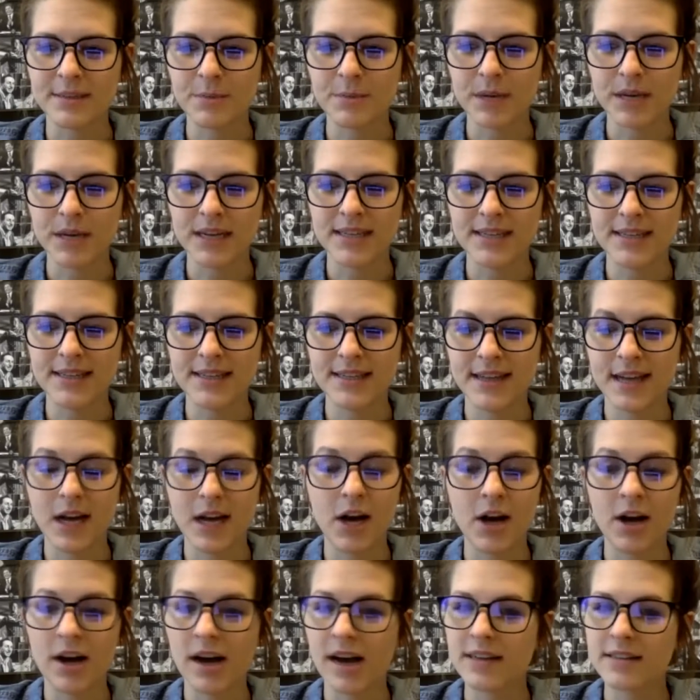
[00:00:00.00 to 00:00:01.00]
But
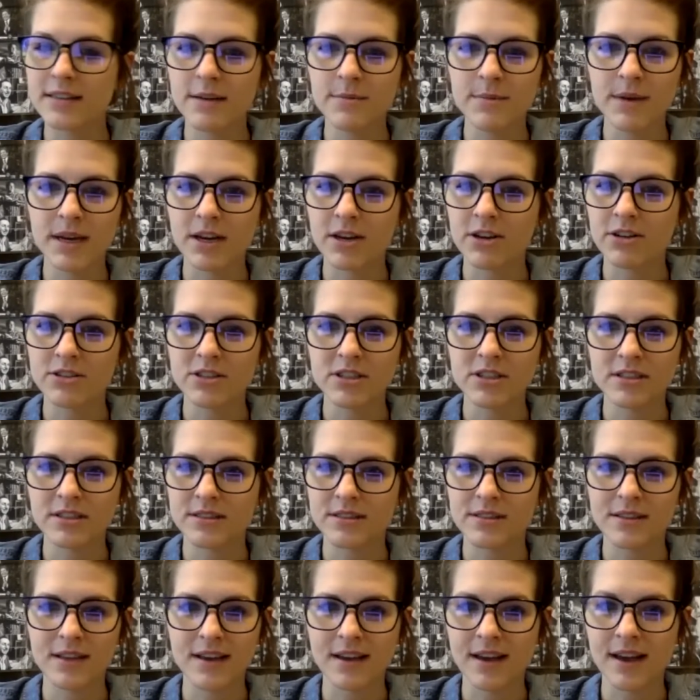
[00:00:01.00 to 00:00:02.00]
I tell my coaching,
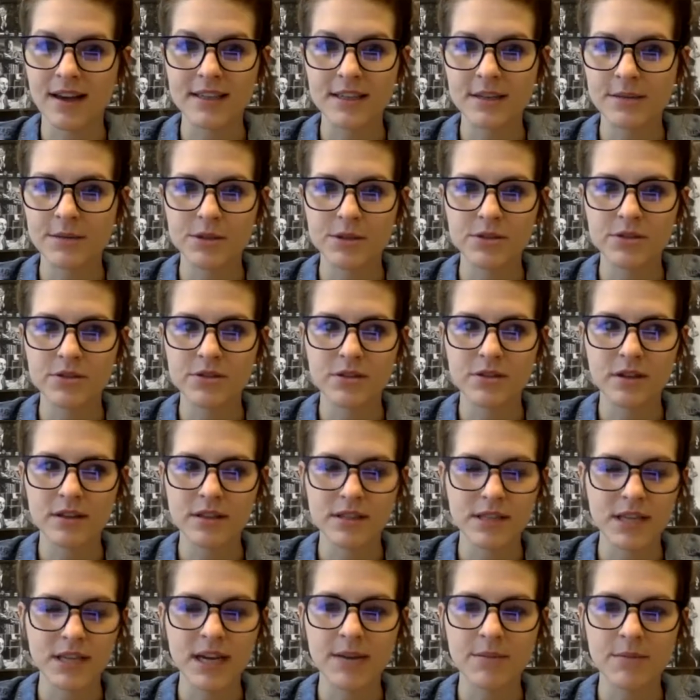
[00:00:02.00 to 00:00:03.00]
like I tell my students all
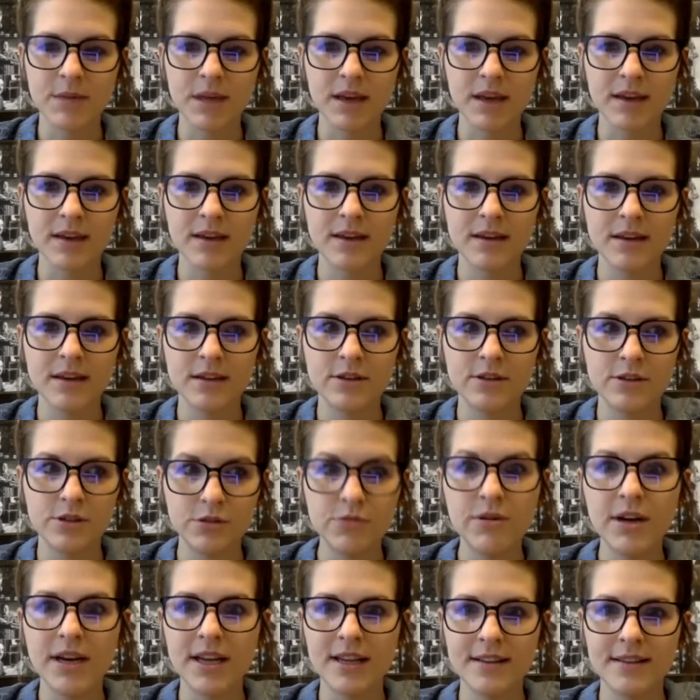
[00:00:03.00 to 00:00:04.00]
the time, like
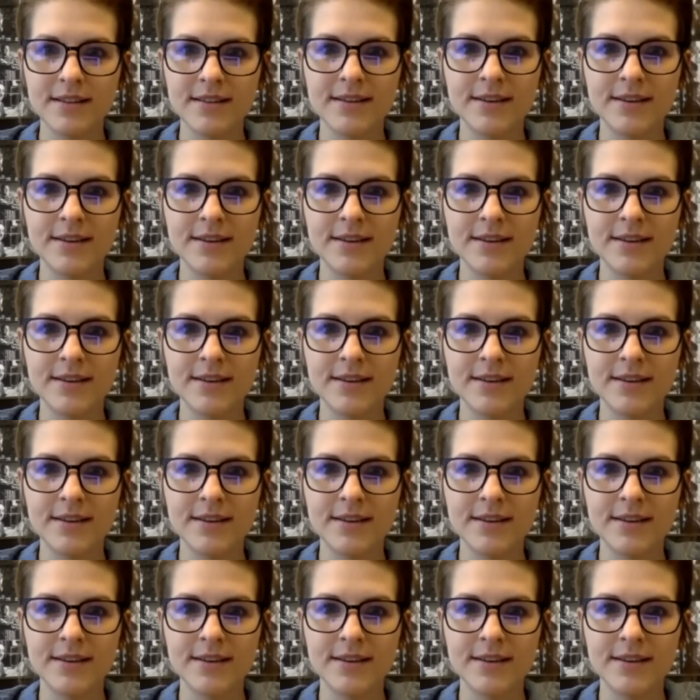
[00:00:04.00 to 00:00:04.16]
do it,